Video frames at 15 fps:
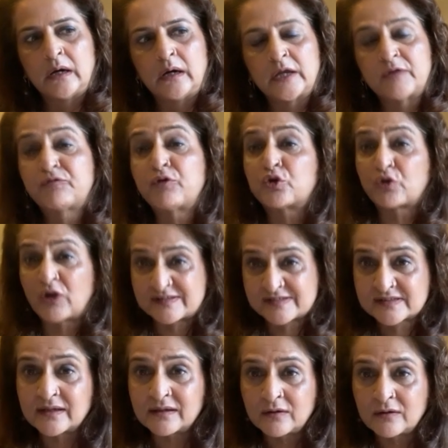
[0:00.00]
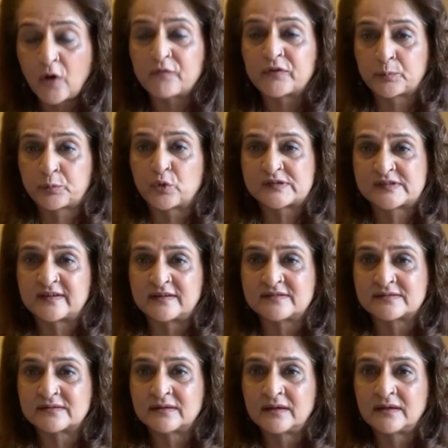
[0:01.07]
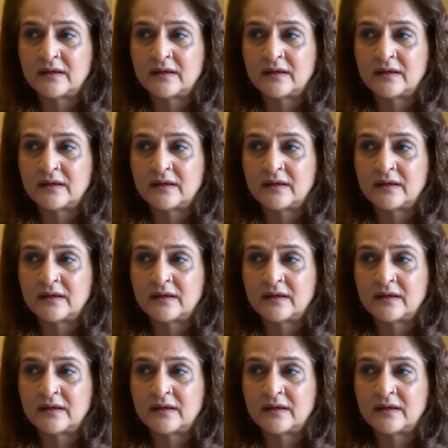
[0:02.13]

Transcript: if you're trusting of the process